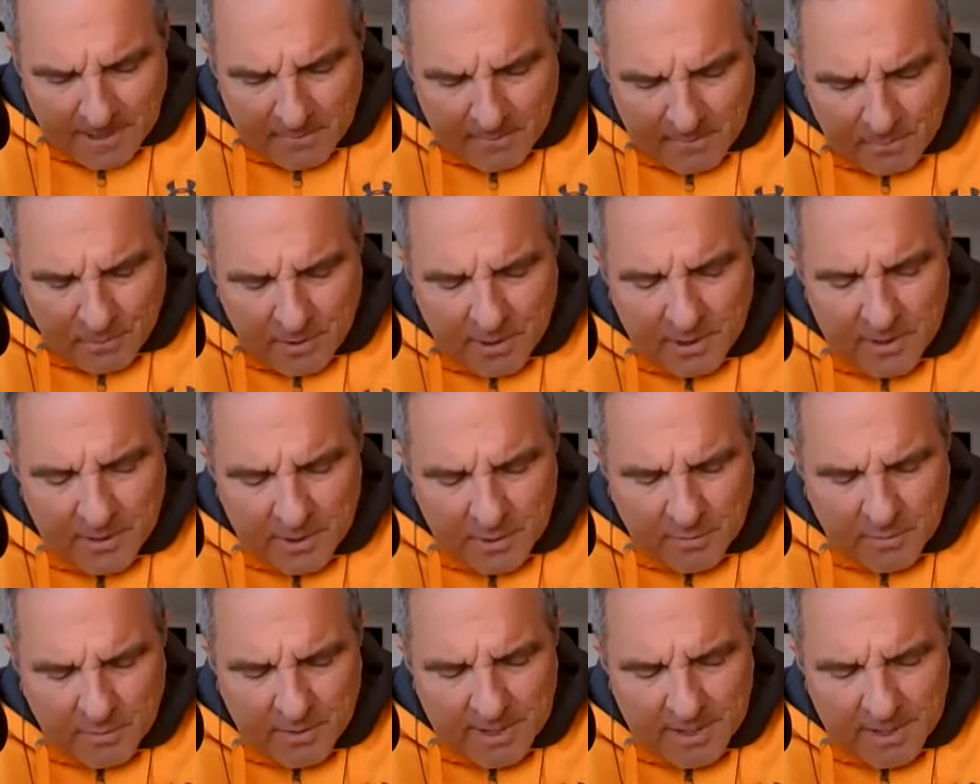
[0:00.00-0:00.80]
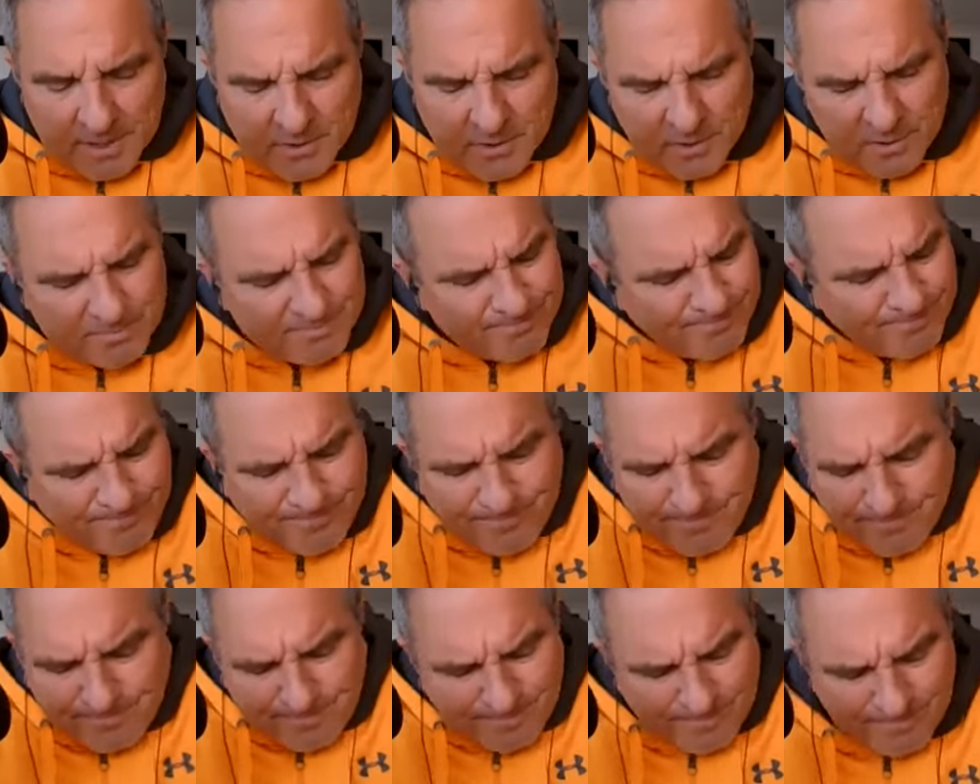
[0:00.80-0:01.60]
credential.
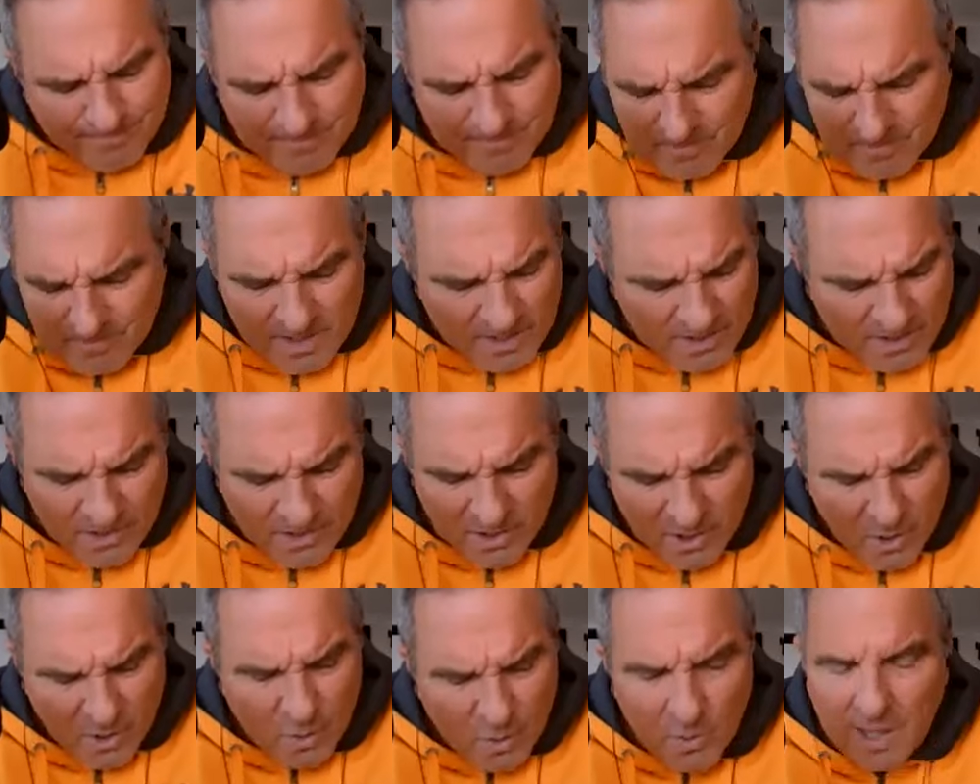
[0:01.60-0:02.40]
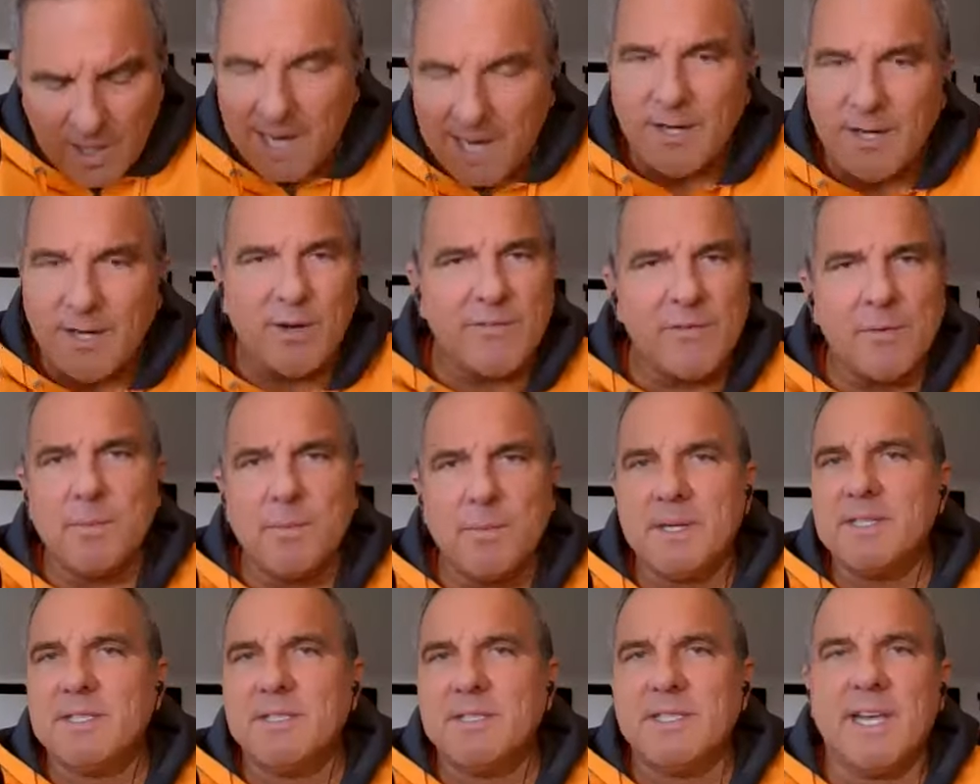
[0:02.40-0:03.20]
So I know
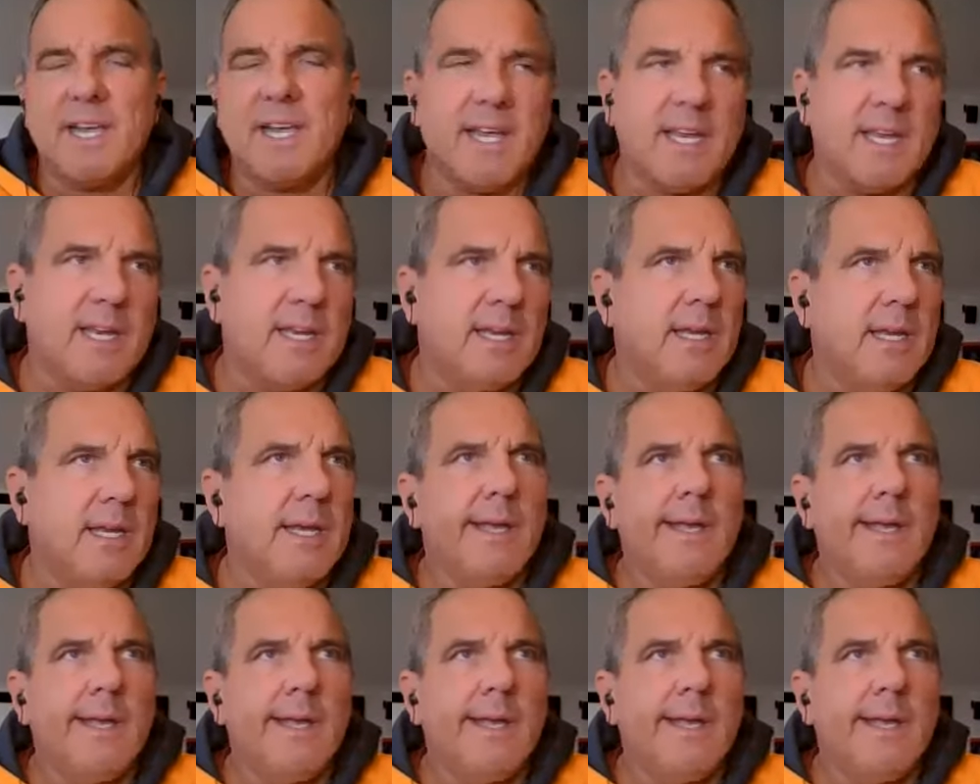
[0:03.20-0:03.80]
everybody's saying,